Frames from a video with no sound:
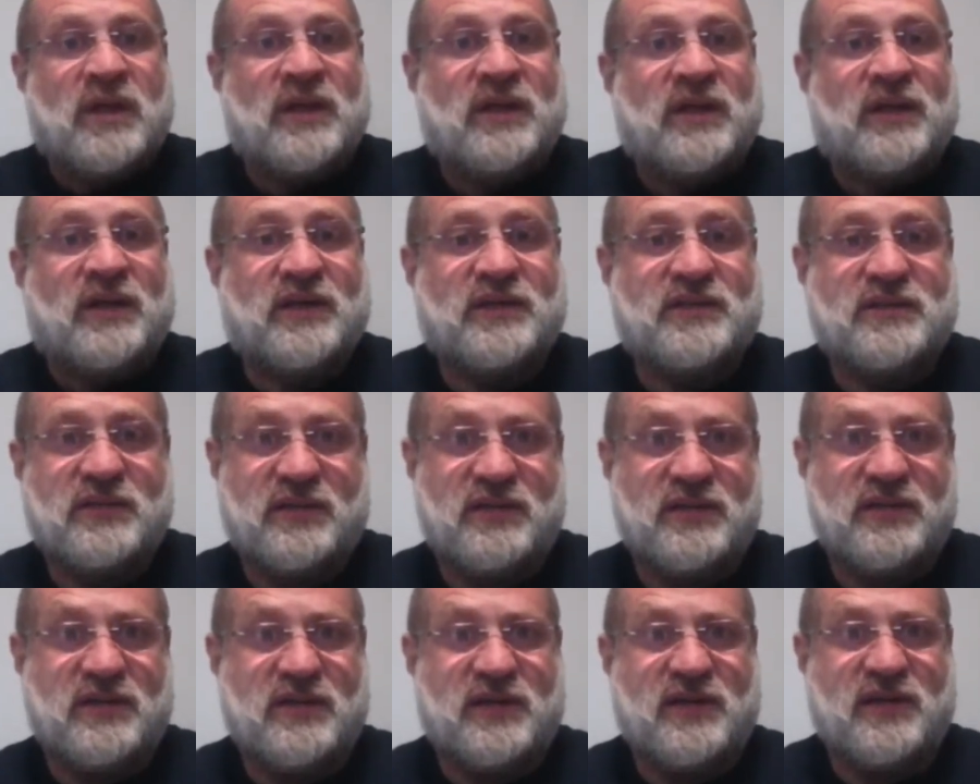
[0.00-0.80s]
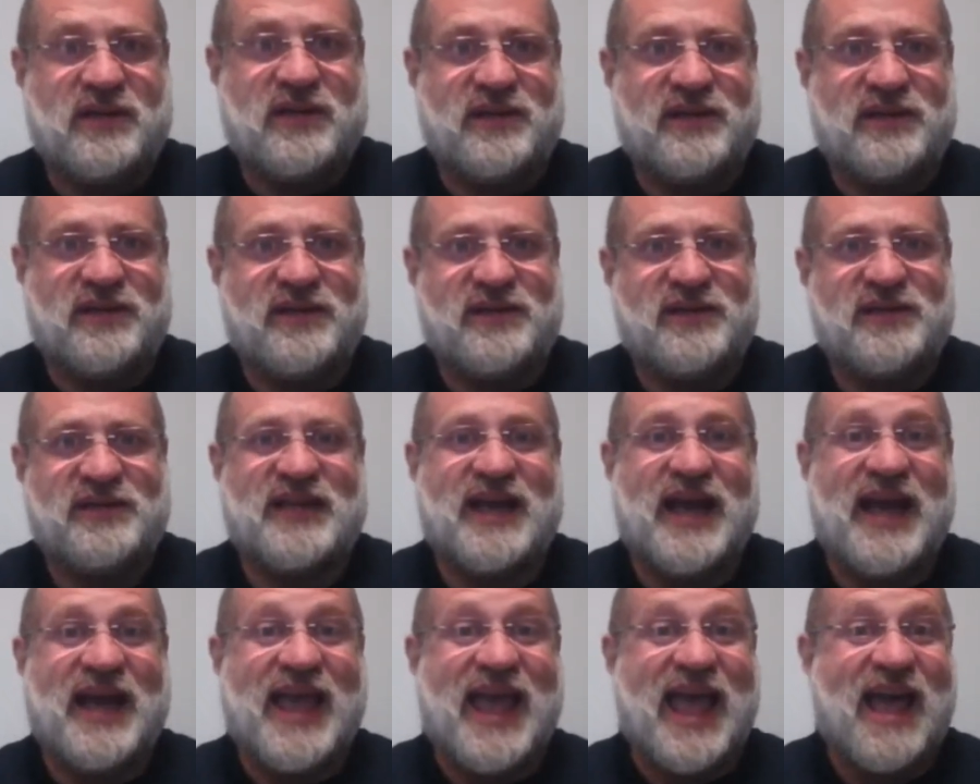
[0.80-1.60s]
Because
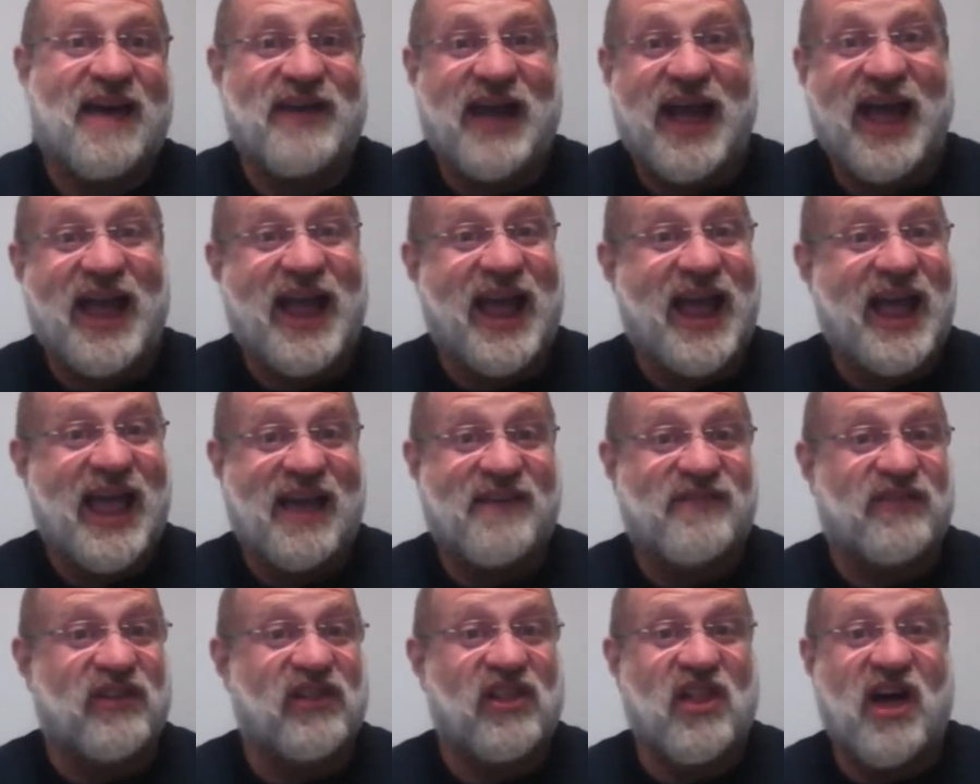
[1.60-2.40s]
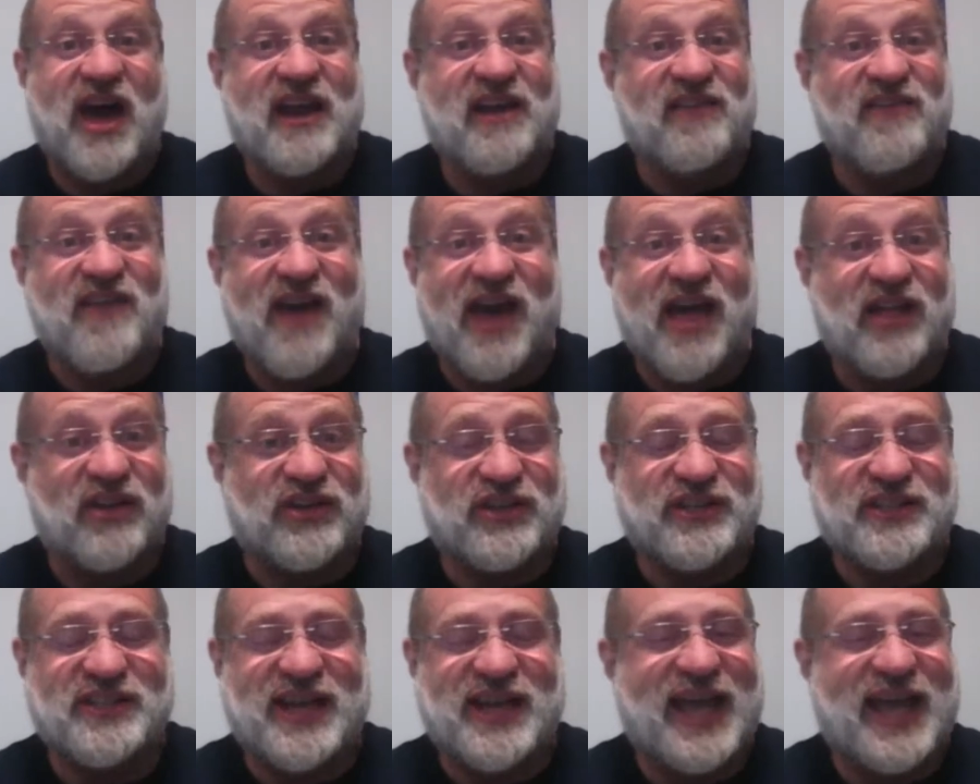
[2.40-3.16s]
I have a lot of allergies,